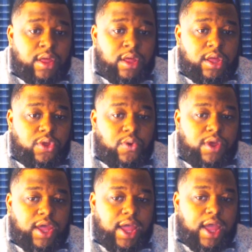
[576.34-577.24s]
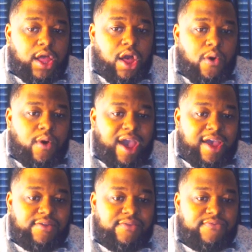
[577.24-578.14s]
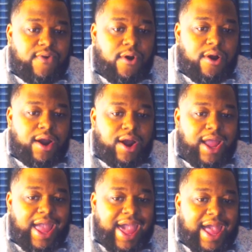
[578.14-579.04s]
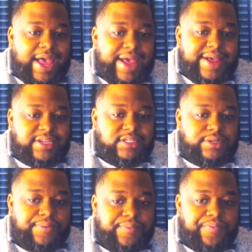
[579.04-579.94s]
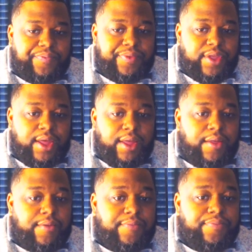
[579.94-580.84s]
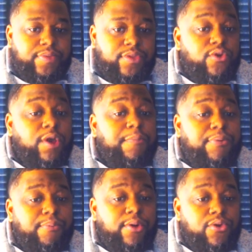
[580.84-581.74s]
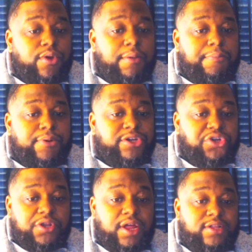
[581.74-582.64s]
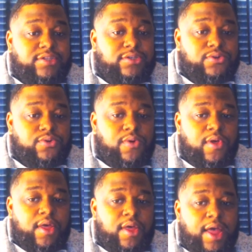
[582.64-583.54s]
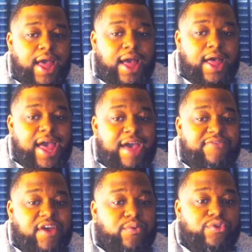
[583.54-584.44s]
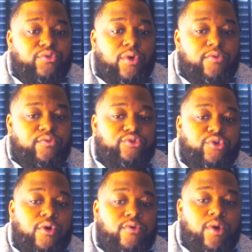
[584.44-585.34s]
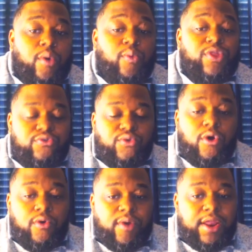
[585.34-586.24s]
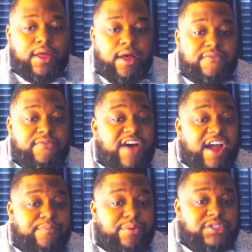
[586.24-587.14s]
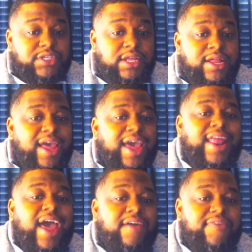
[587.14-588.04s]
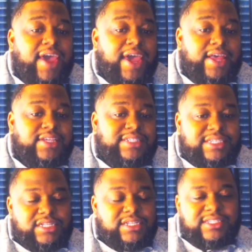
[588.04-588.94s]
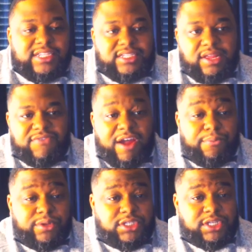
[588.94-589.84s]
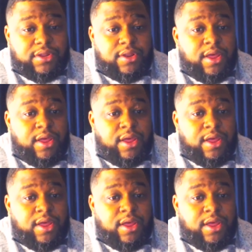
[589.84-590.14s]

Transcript: you can go as far as you can push your luck to have a withdrawal rate of 5% and have a 60 to 65%